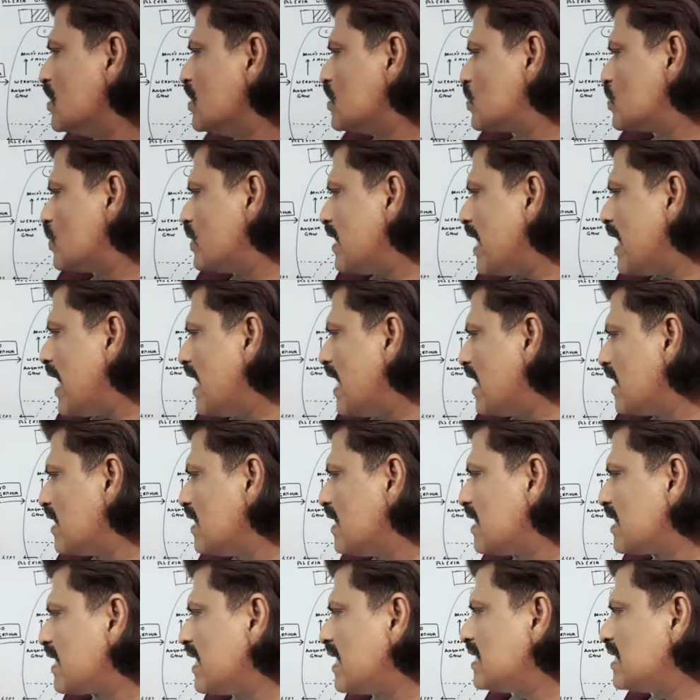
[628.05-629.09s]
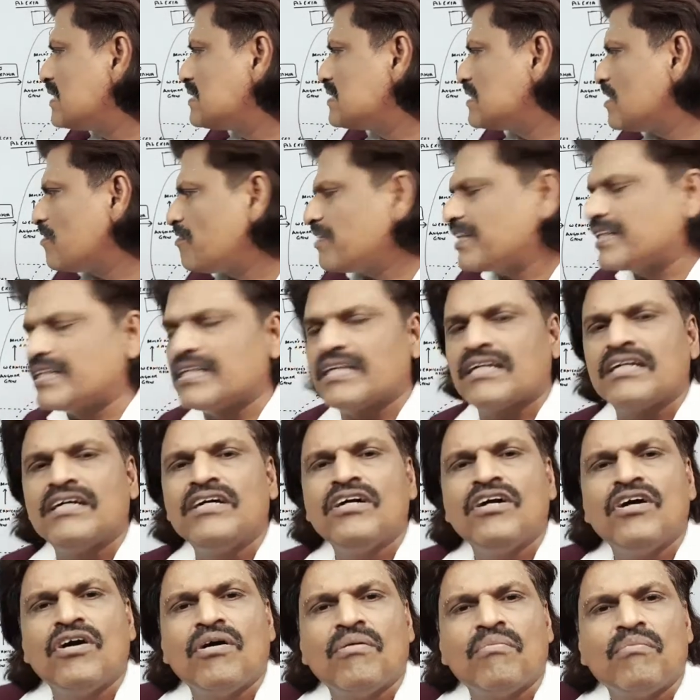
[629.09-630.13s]
So when anger gyrus is affected,
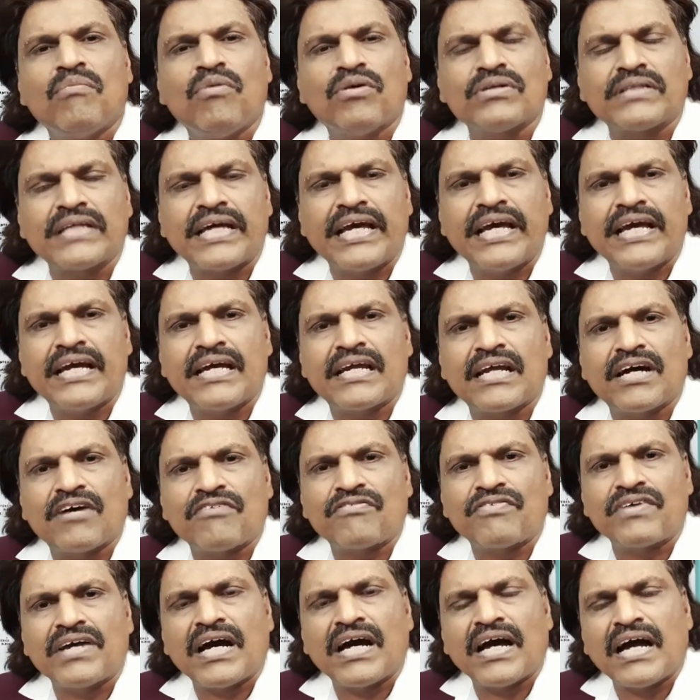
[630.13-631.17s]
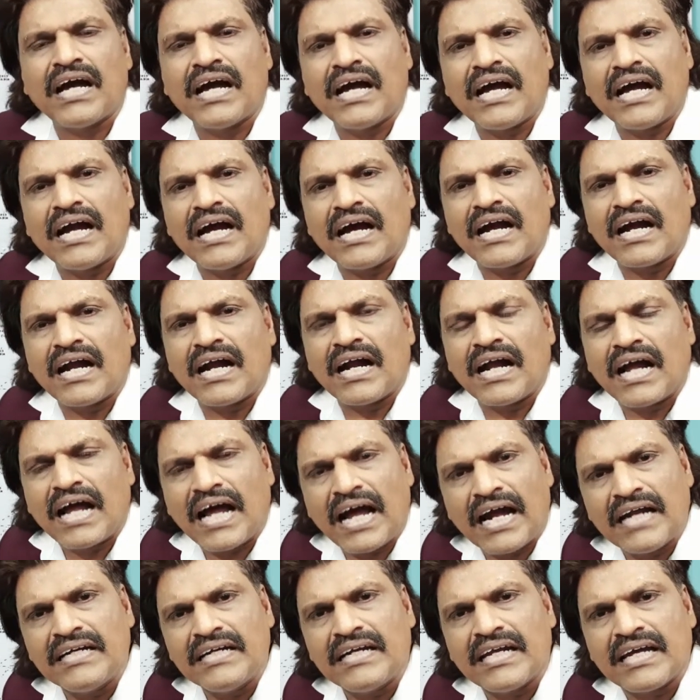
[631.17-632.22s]
both agraphia
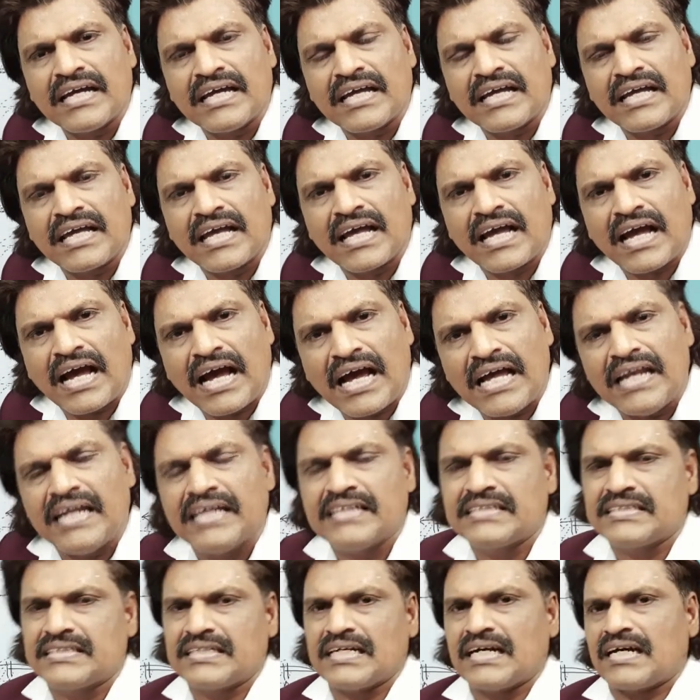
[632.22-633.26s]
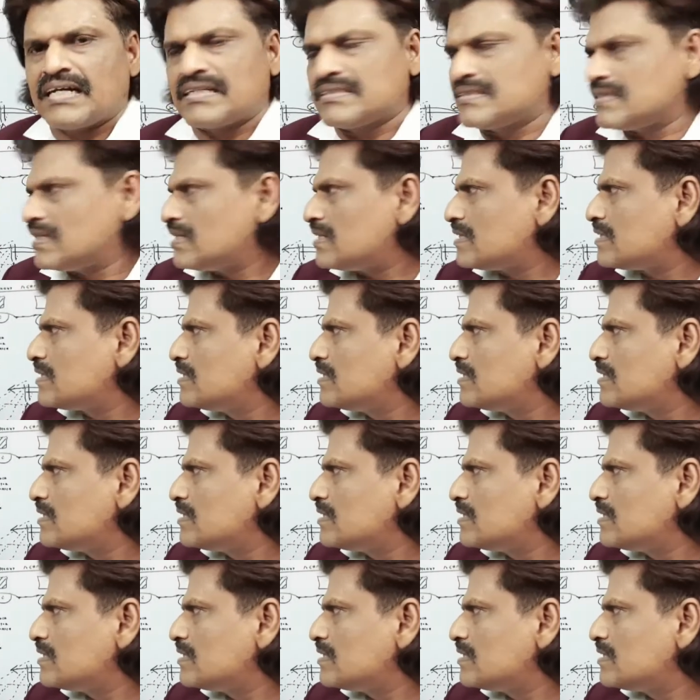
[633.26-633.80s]
and alexia result.